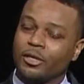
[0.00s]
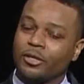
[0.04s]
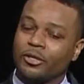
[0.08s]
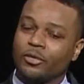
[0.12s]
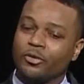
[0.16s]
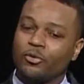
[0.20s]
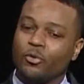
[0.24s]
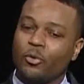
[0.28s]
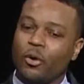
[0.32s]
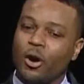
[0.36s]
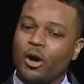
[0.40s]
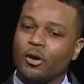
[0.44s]
Did
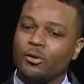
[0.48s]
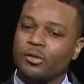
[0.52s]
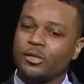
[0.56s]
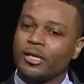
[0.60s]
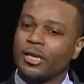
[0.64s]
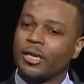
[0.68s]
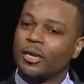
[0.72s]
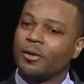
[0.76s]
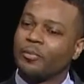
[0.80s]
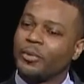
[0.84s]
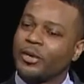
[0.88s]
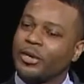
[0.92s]
you all
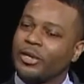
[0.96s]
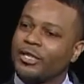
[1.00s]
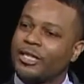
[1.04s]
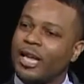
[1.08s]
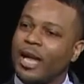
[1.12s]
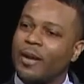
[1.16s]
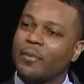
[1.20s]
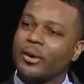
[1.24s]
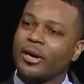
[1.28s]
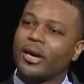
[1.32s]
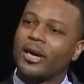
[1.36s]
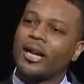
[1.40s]
set up any
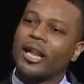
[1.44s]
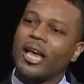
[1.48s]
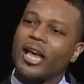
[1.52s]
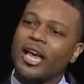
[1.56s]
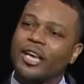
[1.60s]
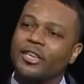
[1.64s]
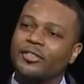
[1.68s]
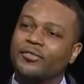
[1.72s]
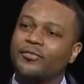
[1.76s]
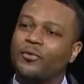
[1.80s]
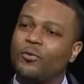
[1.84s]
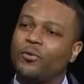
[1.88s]
type of
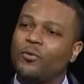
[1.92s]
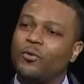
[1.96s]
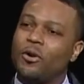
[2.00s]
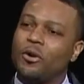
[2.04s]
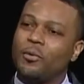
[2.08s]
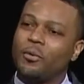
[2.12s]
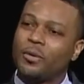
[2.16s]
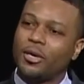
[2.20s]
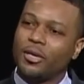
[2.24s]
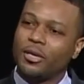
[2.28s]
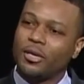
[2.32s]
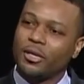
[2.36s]
class for
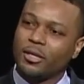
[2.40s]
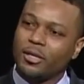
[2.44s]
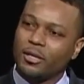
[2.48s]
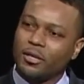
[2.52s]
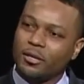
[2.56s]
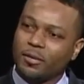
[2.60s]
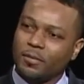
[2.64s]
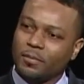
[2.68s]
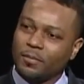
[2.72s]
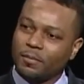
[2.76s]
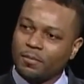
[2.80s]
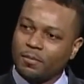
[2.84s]
them or anything?
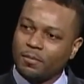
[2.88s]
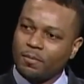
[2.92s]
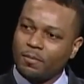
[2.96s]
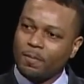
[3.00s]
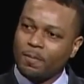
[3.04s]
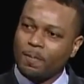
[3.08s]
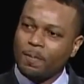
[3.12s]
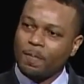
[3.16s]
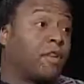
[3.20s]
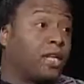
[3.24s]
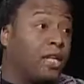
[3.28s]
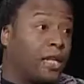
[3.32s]
We actually did
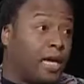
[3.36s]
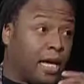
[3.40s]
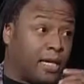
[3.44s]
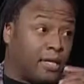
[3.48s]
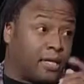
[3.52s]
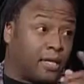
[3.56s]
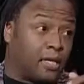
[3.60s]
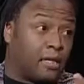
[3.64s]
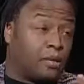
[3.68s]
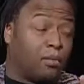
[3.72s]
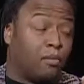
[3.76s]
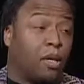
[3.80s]
have
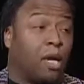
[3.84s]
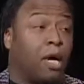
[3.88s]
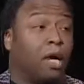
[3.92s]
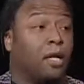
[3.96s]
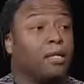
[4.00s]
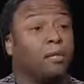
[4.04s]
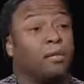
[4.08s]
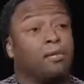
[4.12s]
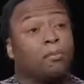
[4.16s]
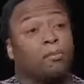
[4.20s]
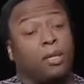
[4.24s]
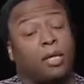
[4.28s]
classes, but
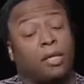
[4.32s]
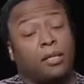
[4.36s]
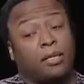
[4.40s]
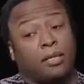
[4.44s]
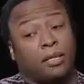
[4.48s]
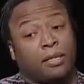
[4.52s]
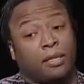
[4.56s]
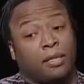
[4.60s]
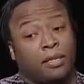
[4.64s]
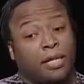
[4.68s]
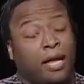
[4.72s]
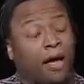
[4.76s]

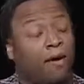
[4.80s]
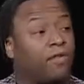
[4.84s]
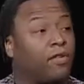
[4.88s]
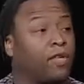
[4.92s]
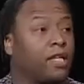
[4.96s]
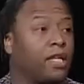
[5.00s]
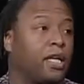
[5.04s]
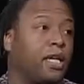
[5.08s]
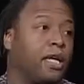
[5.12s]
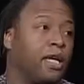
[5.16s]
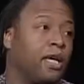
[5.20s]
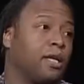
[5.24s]
not for
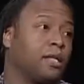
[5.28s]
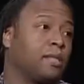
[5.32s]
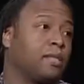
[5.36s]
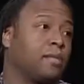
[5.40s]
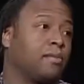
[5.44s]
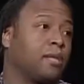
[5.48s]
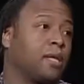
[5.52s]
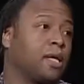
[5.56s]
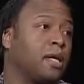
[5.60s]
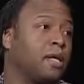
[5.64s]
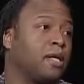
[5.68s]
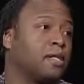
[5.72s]
the kids
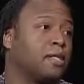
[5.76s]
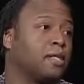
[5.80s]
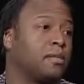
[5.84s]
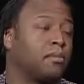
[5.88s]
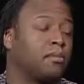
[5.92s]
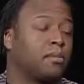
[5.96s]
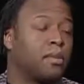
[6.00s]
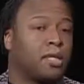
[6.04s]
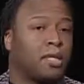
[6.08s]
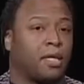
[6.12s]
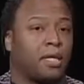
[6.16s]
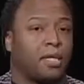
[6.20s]
because
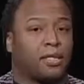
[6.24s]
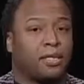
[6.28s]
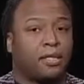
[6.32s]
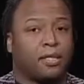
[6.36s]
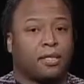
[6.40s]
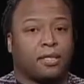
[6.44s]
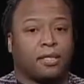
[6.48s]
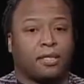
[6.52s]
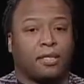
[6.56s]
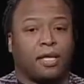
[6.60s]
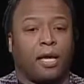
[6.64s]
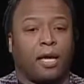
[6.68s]

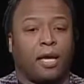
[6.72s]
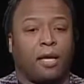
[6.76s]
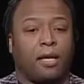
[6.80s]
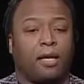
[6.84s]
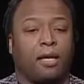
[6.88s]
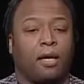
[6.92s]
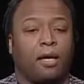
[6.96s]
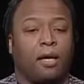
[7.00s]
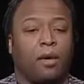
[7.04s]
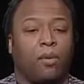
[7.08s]
here's the thing.